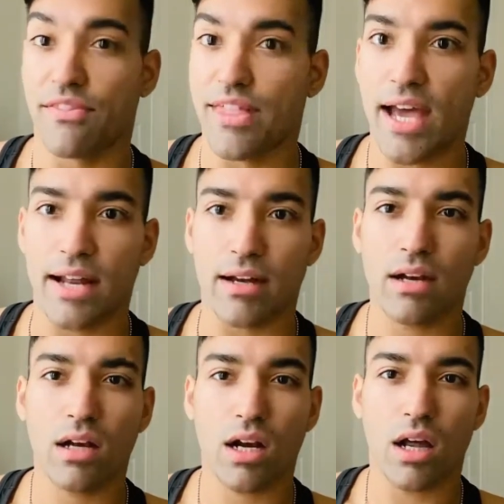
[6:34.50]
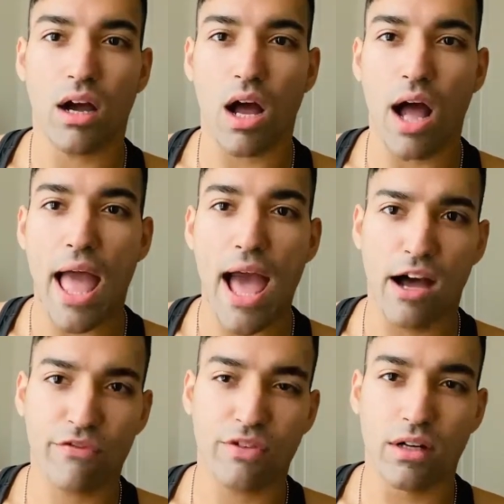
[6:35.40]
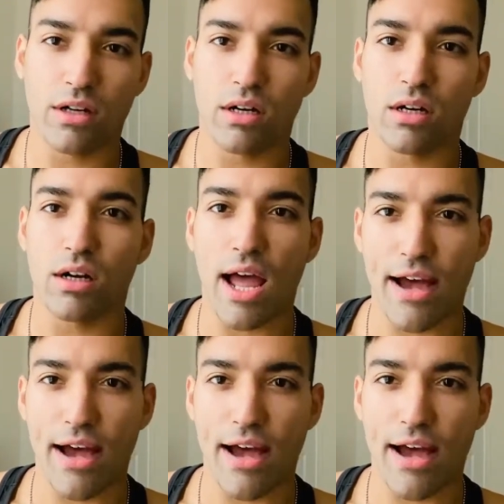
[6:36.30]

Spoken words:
Then after